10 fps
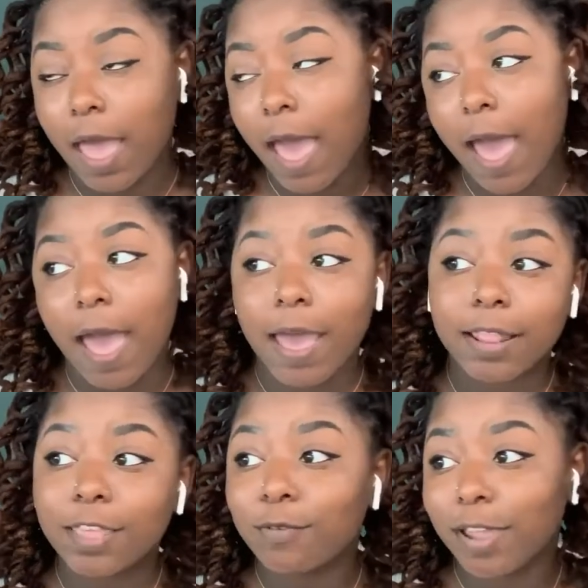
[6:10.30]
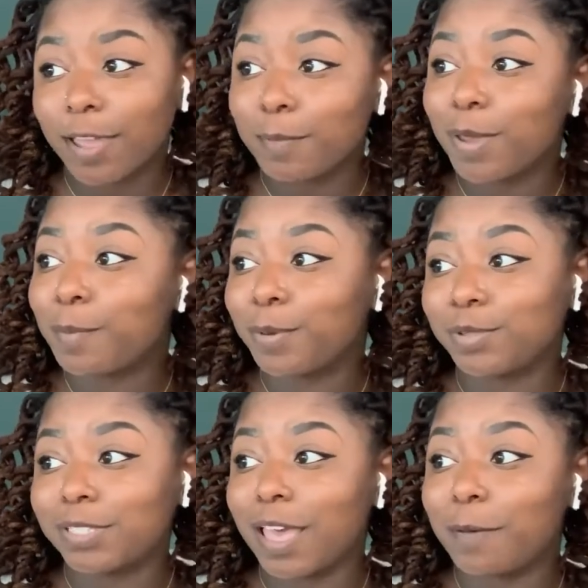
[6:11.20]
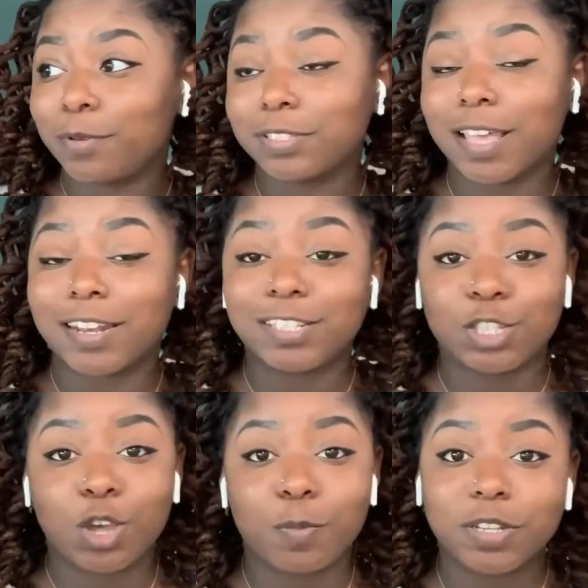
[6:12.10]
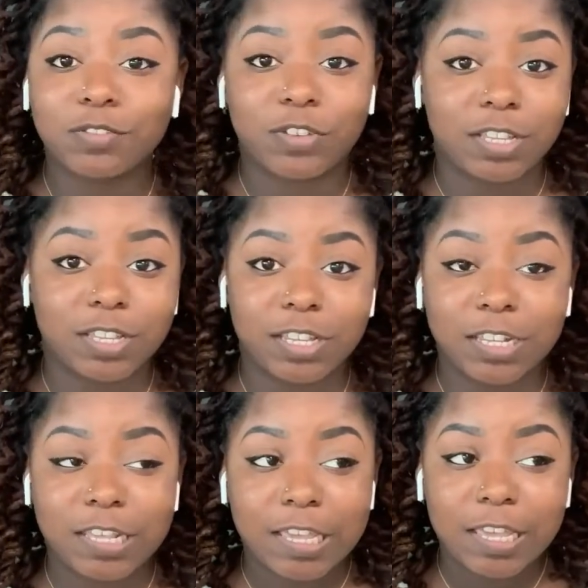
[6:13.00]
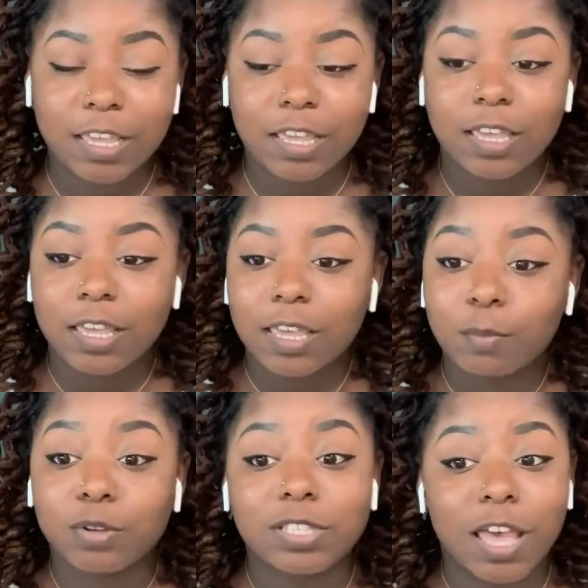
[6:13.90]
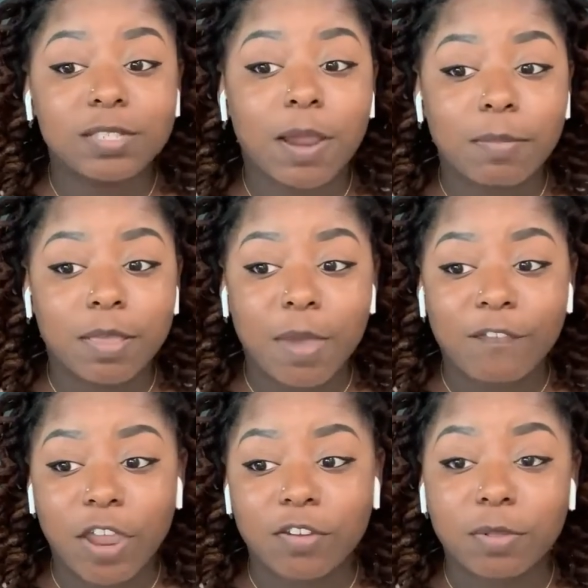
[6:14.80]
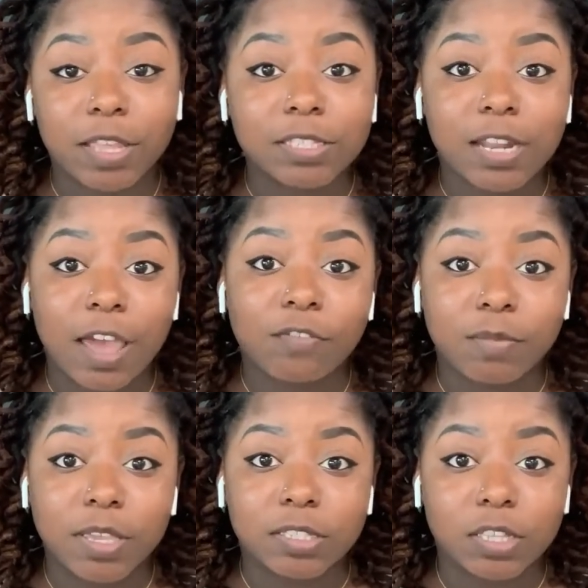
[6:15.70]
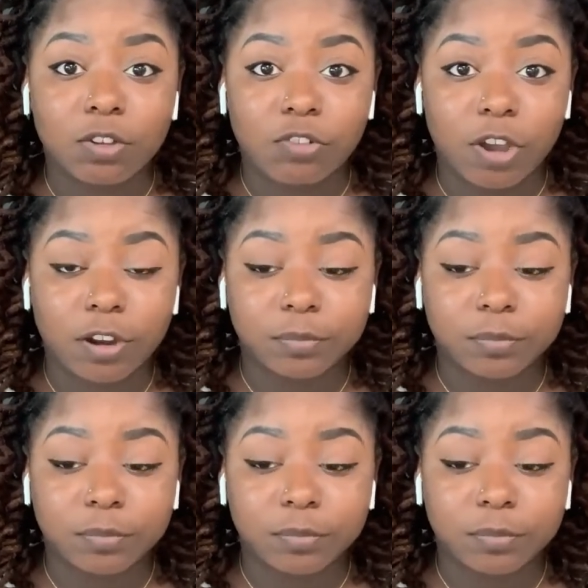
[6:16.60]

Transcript: Highly recommend Busan. Busan is so much fun. Busan is probably my favorite place that I've been so far.